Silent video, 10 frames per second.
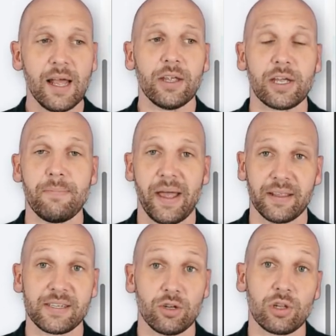You can make
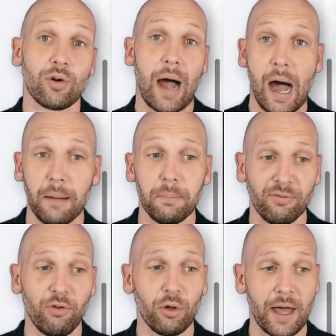this your little hub
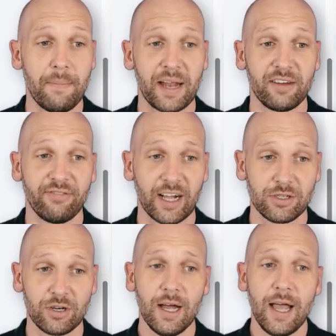for that manufacturer.